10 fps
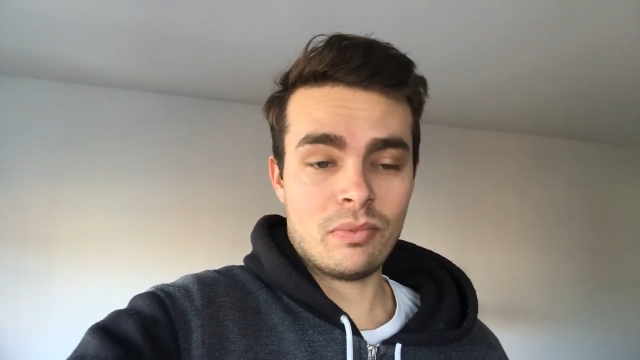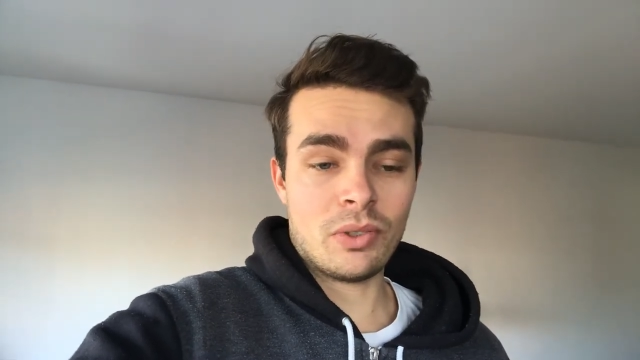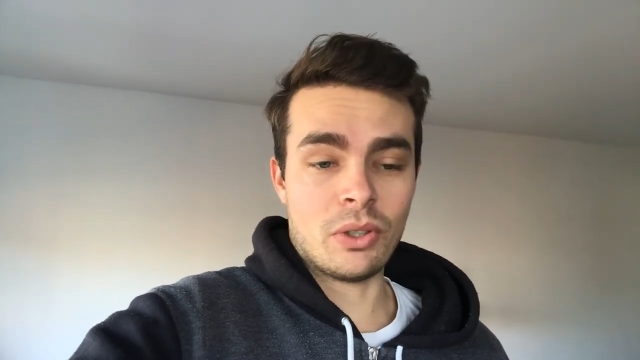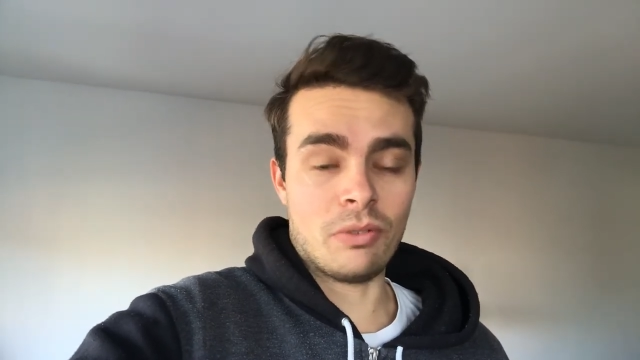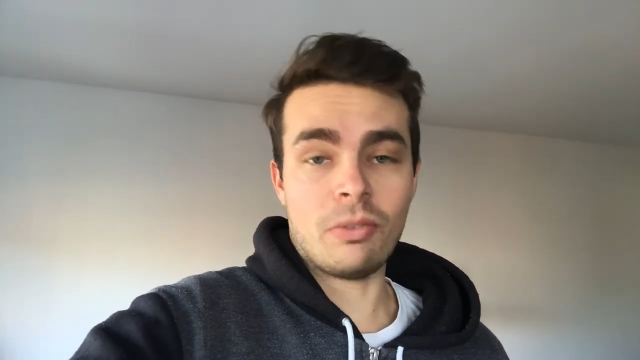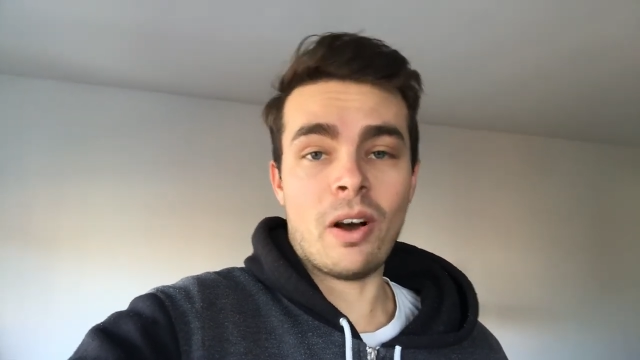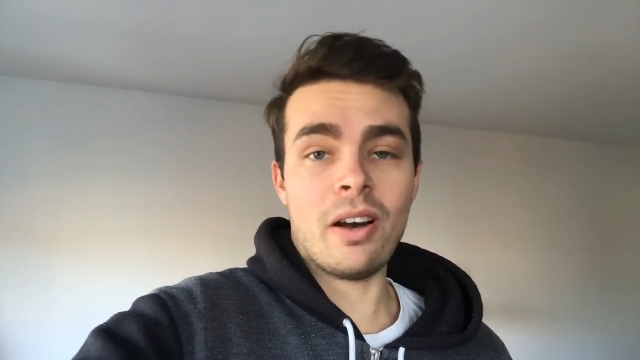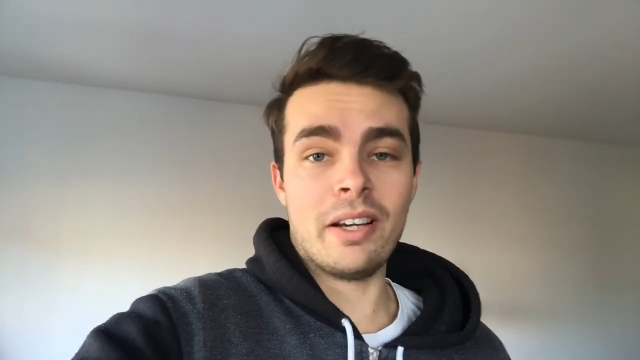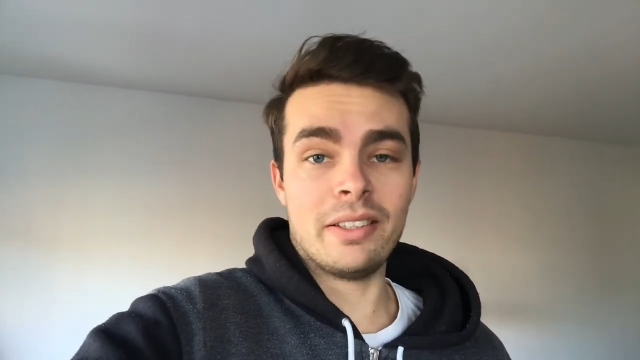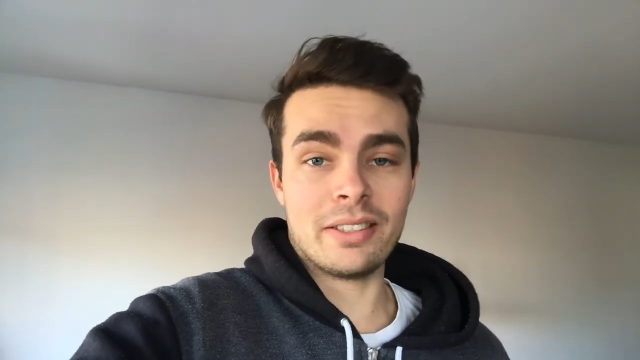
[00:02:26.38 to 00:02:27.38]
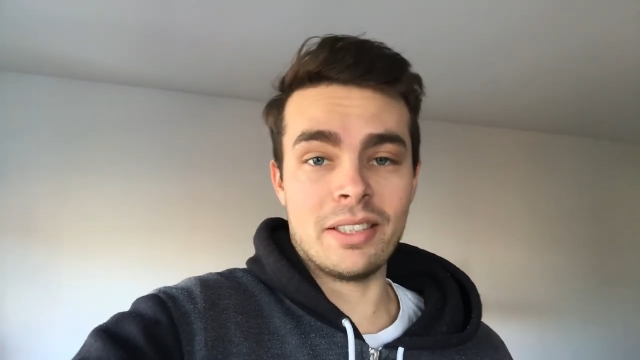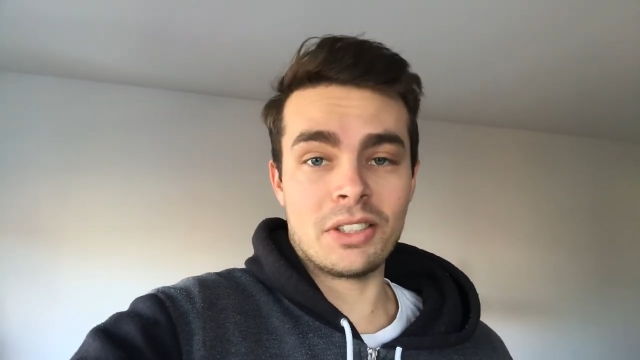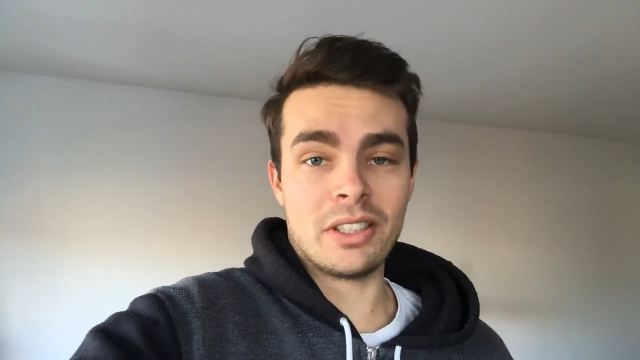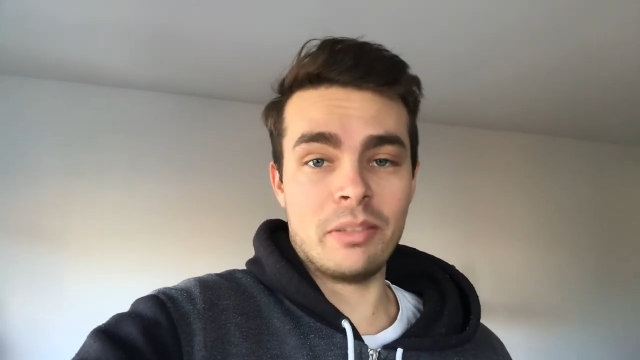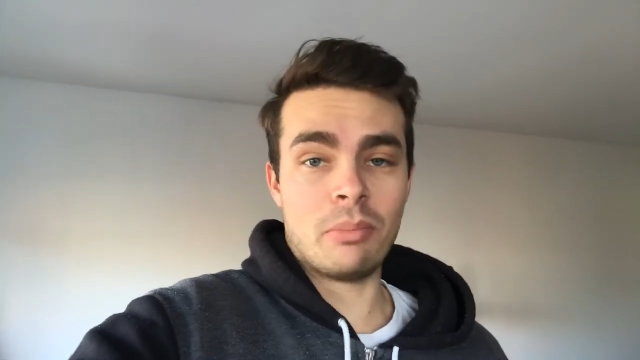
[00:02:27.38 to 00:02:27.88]
got fired
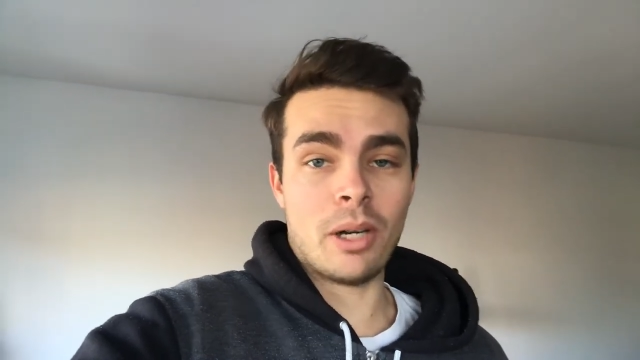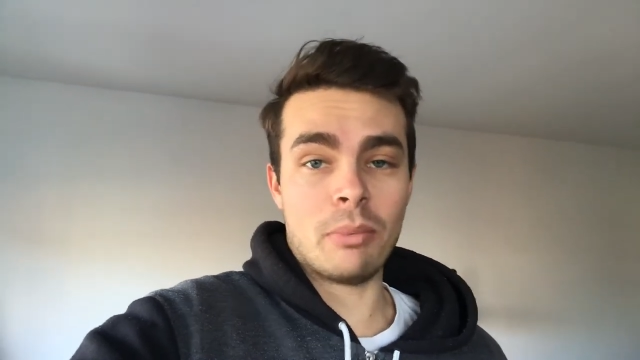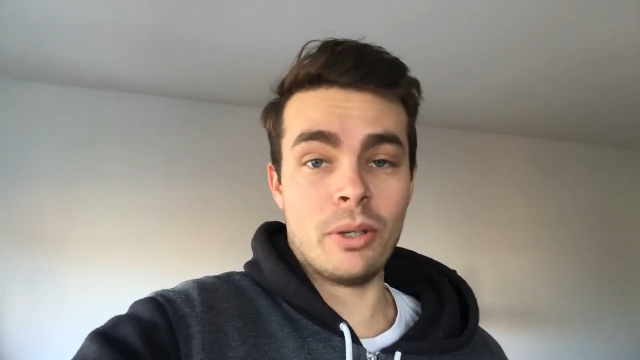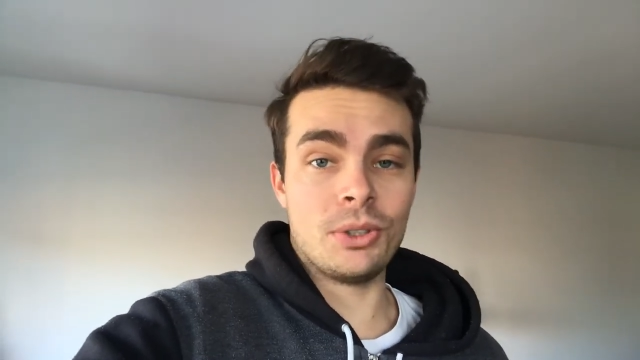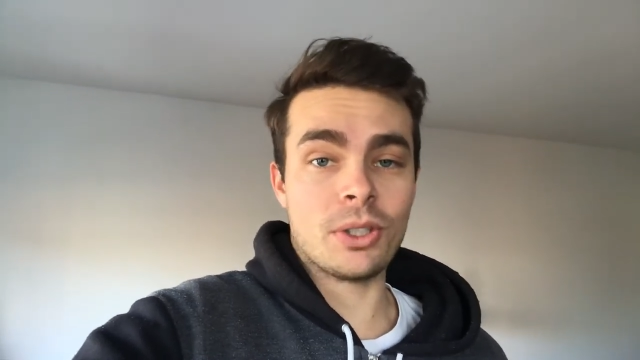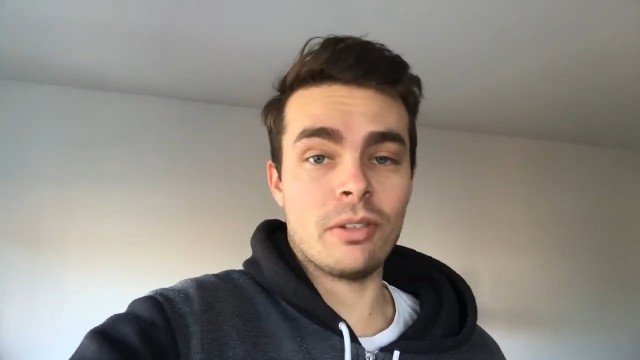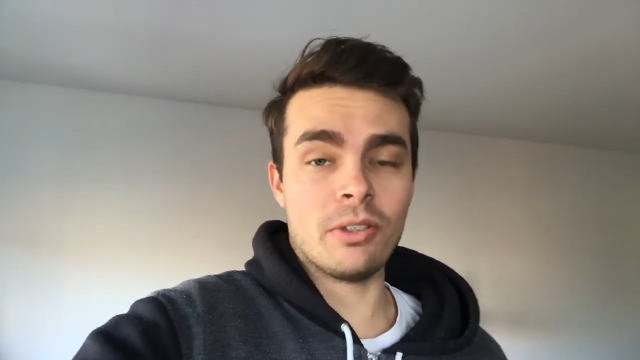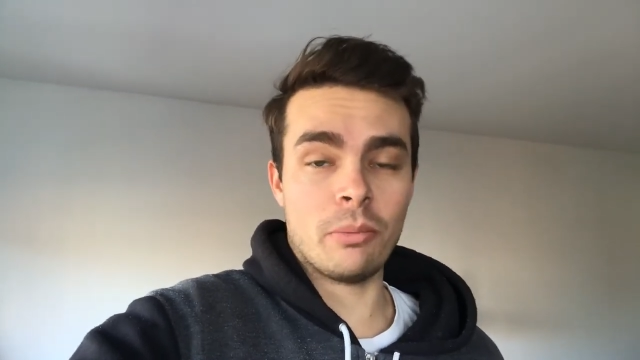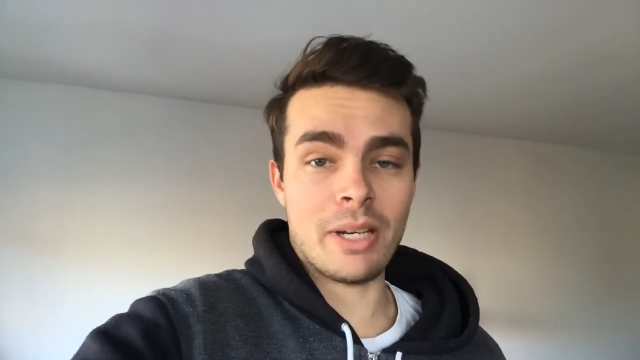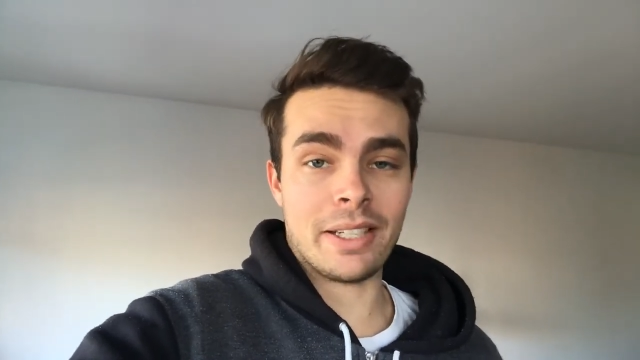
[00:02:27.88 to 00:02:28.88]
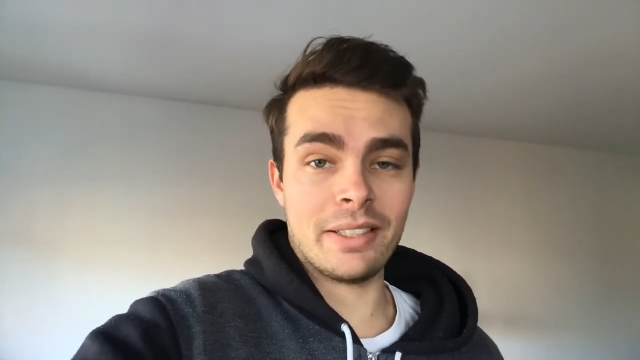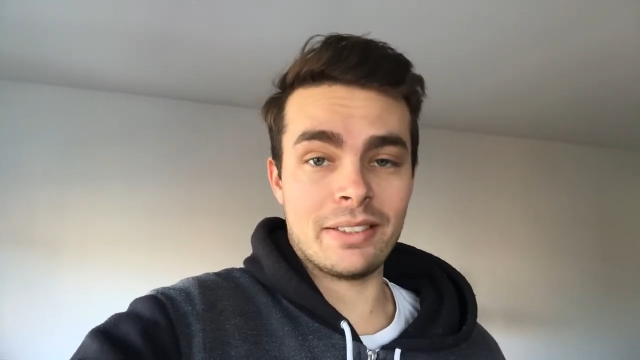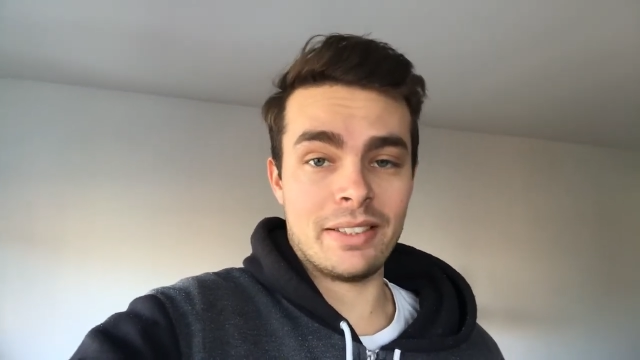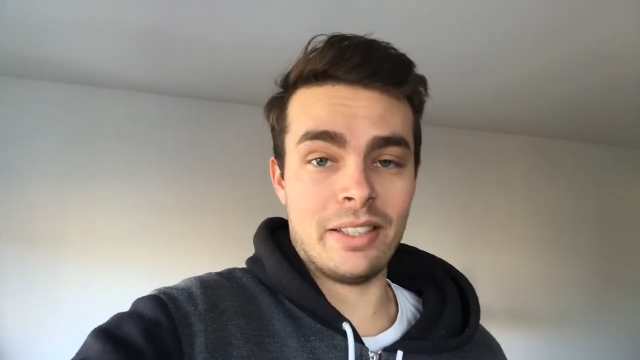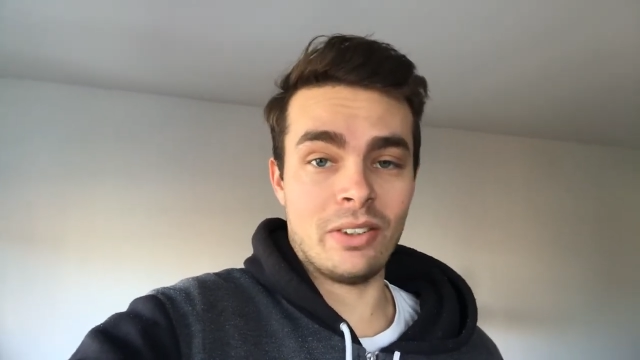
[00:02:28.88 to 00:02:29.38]
essentially by Bojo for not backing his
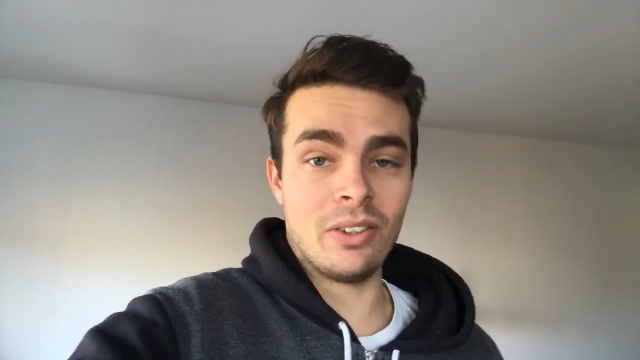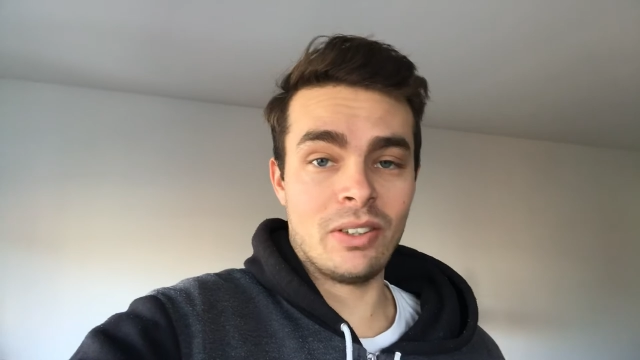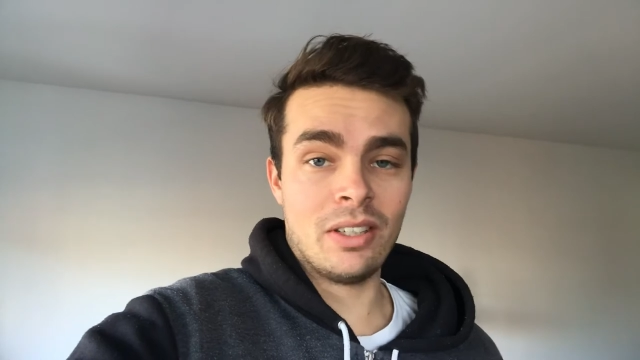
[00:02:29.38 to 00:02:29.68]
deal.